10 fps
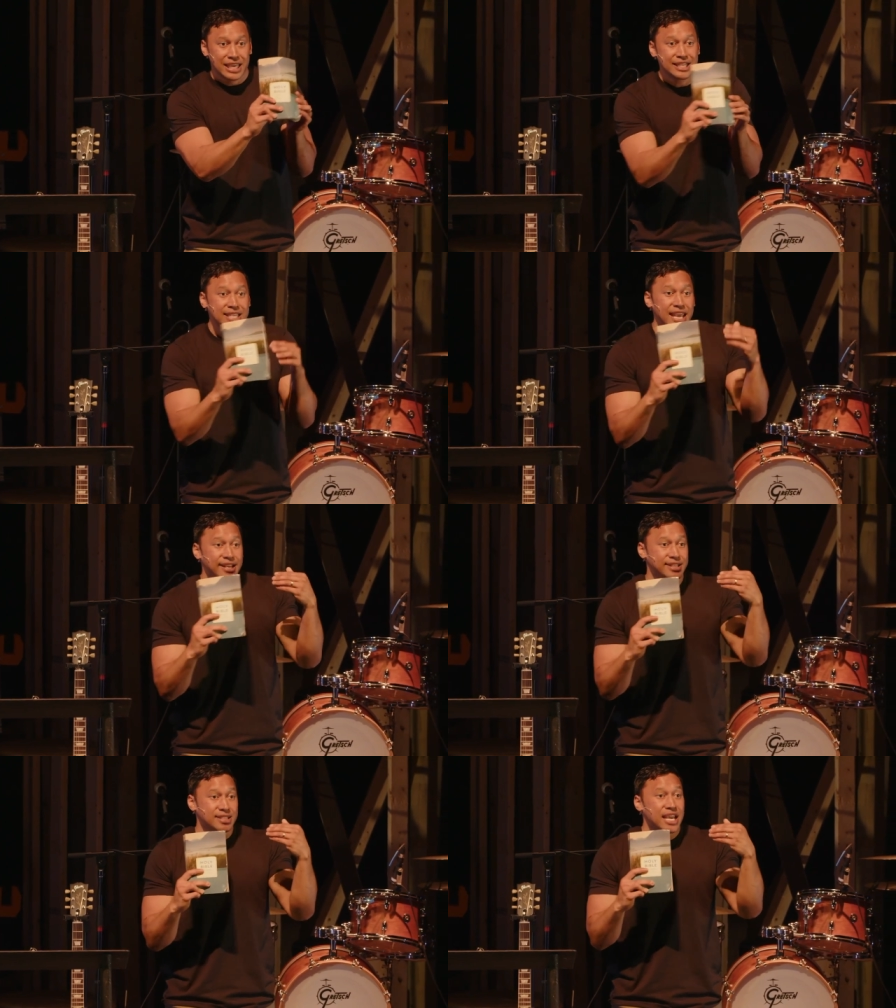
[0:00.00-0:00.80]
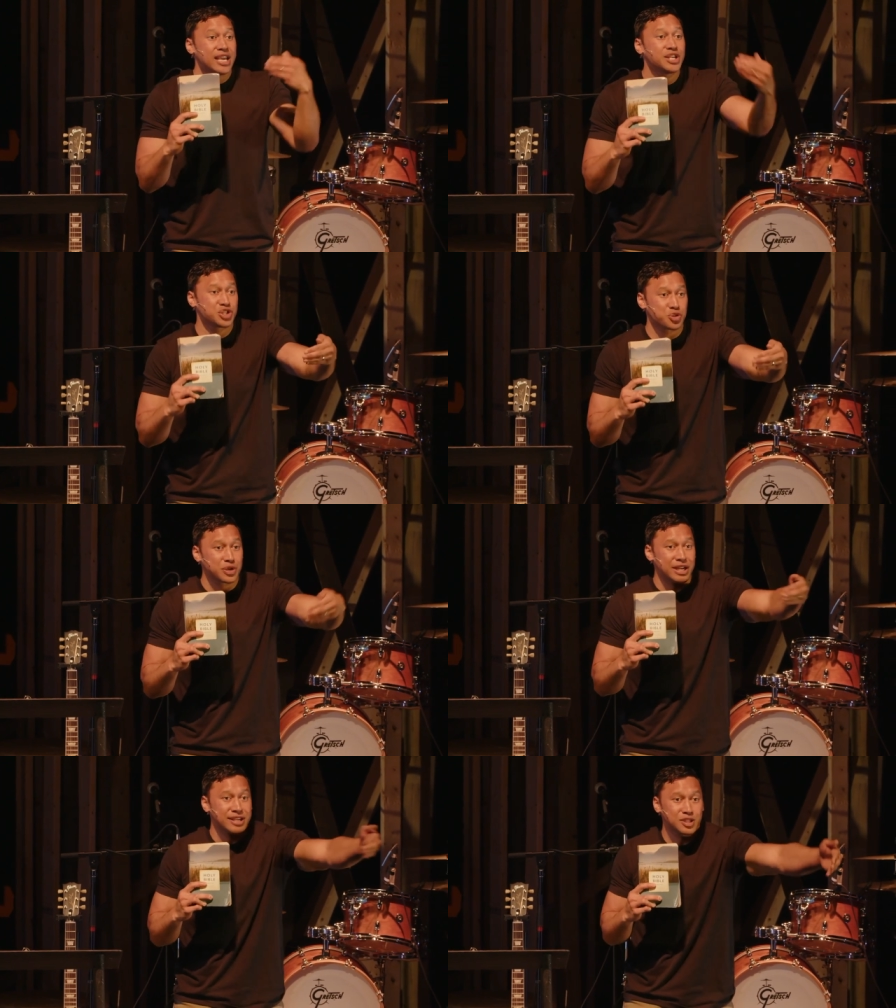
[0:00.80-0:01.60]
He takes
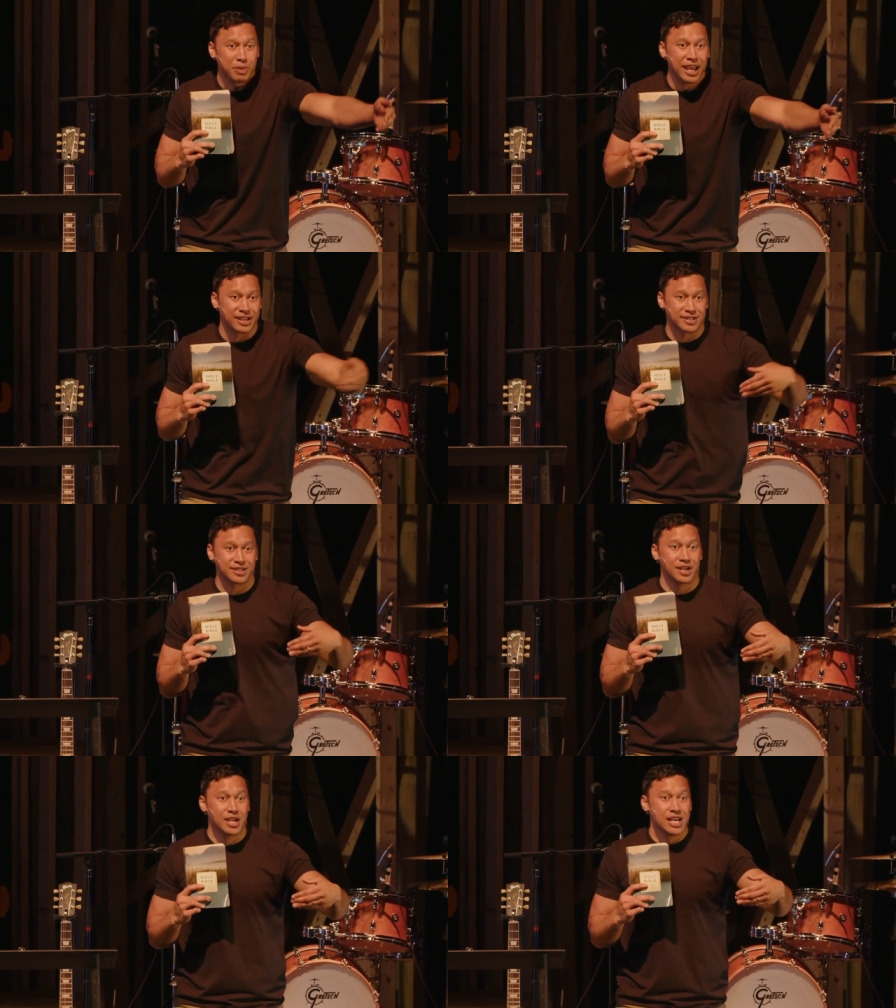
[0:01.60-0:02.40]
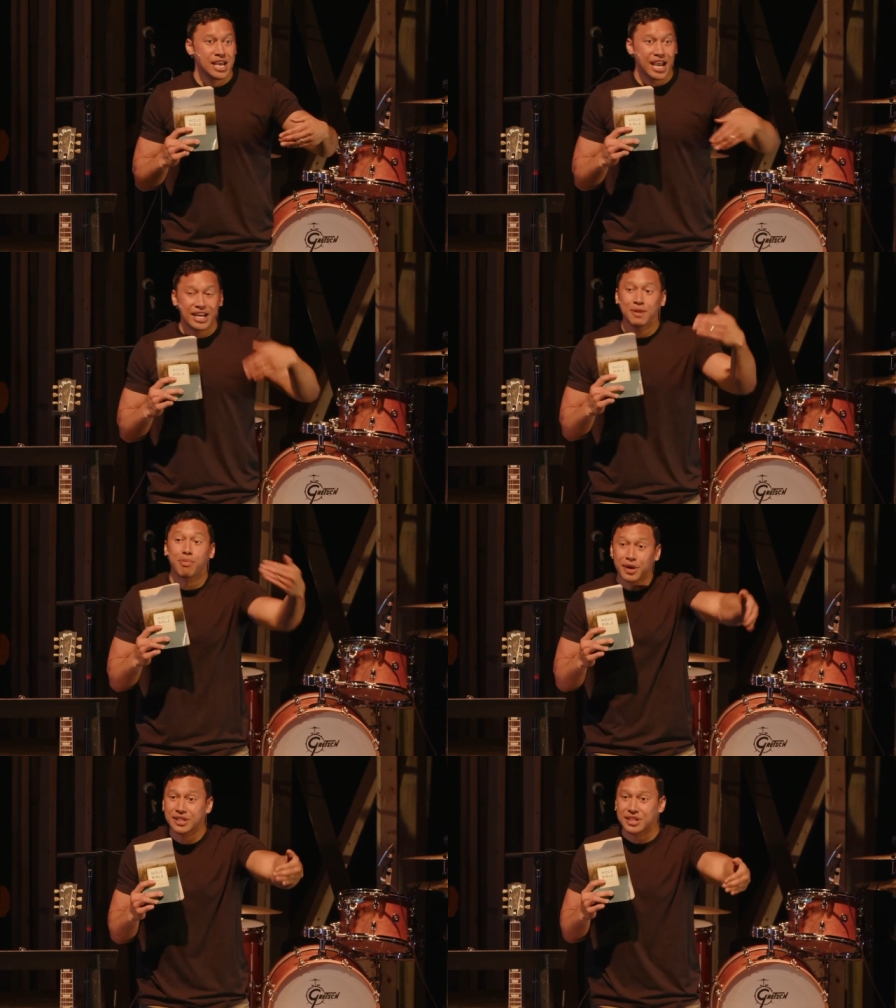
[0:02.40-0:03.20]
history at His pace and He
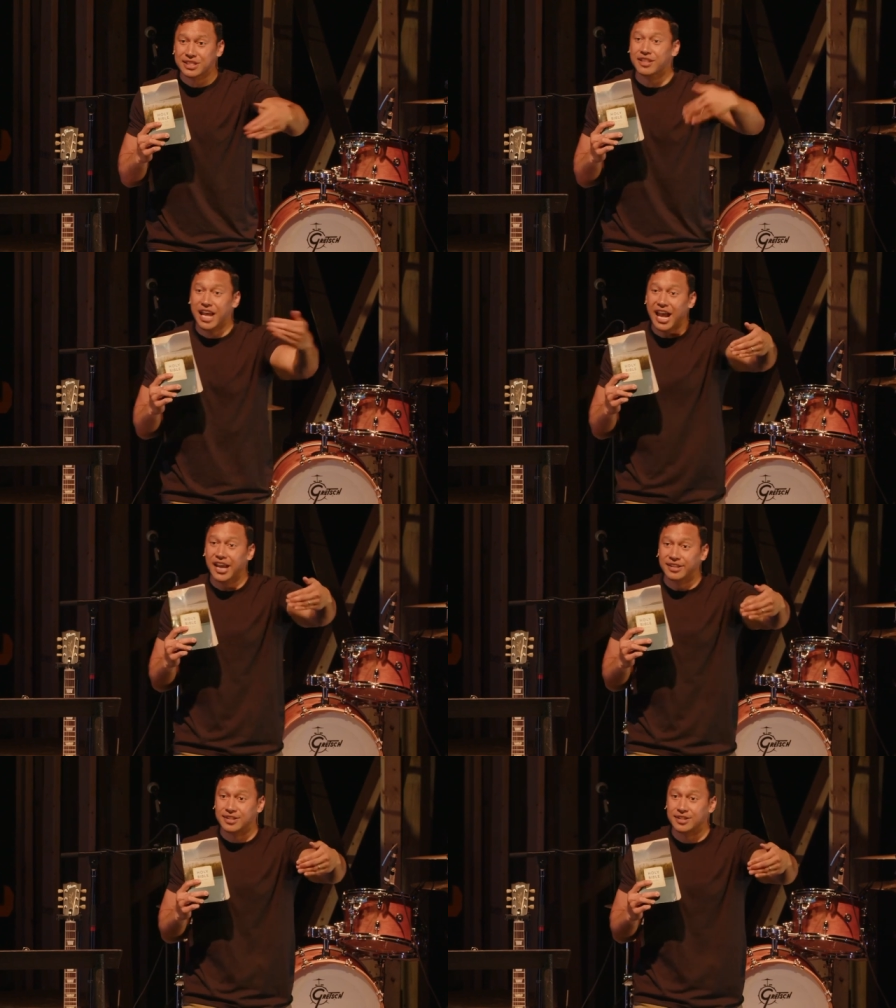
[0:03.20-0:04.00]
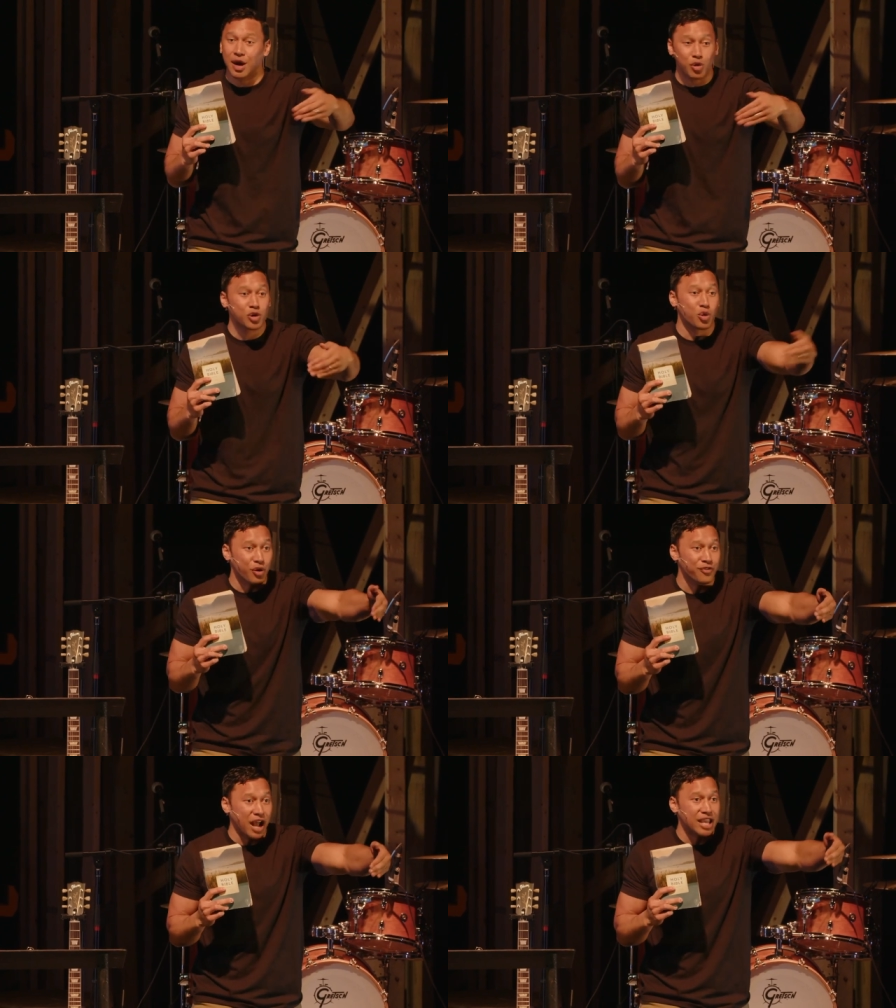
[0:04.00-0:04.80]
brings it to the ends that will
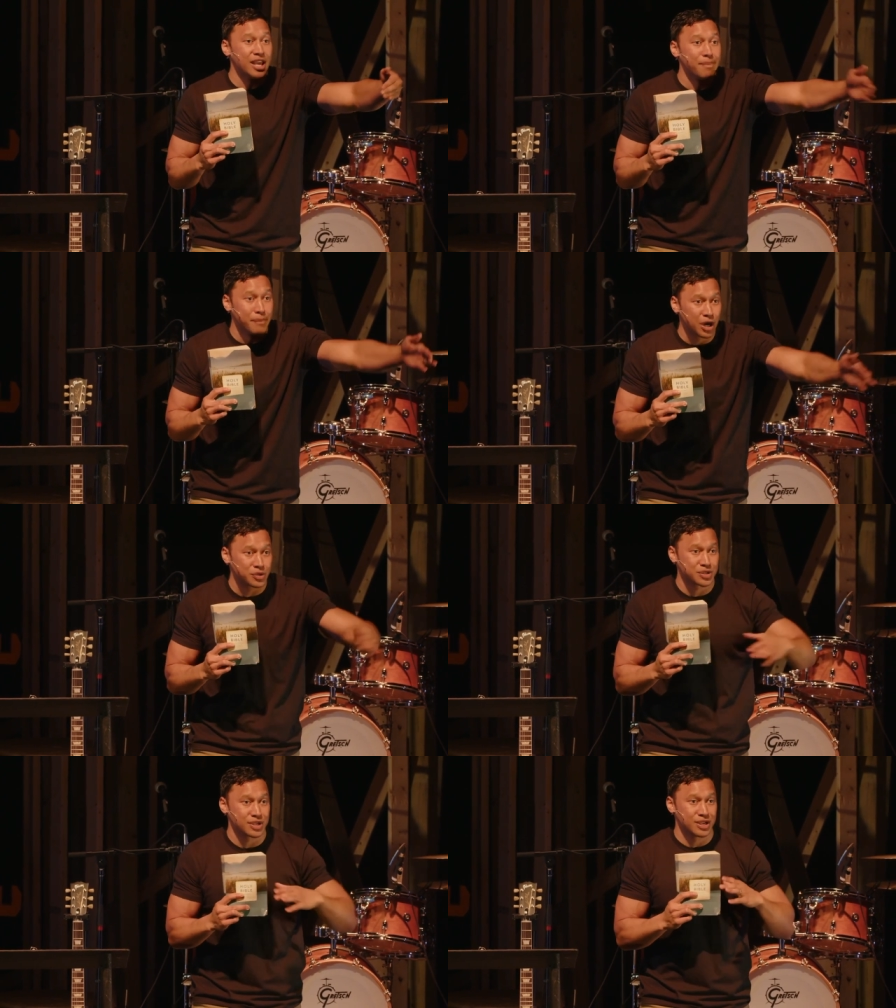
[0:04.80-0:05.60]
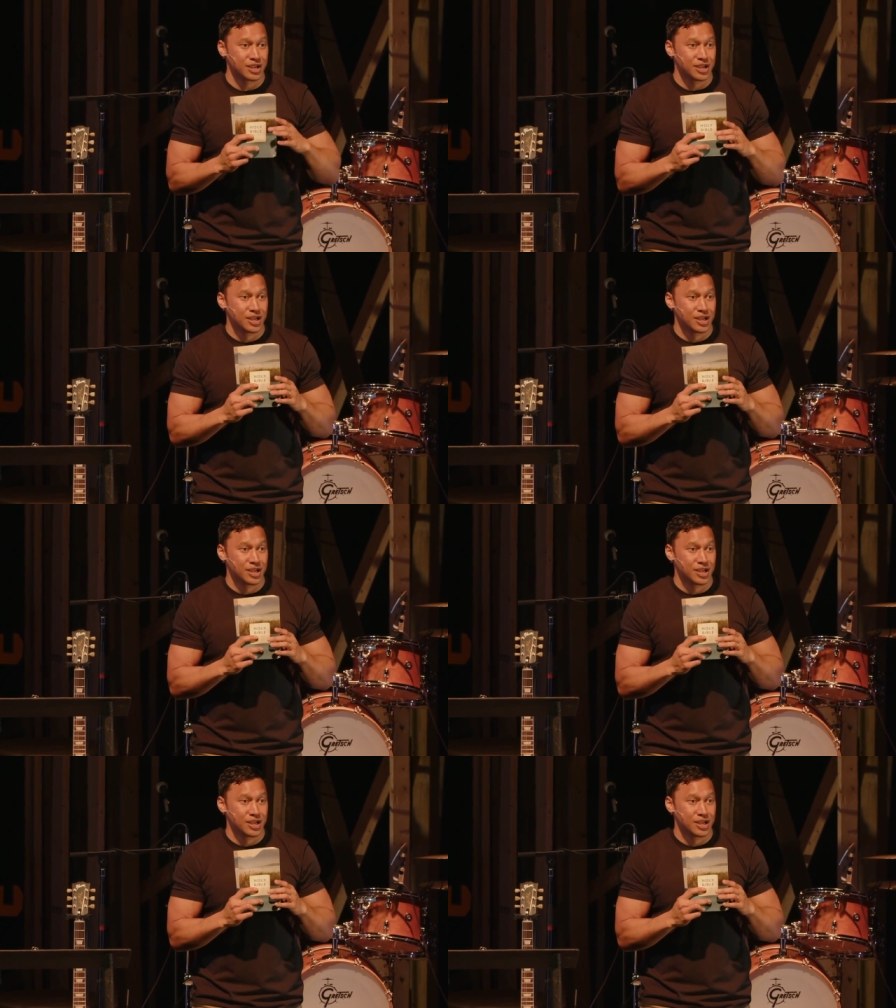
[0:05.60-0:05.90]
glorify Him most.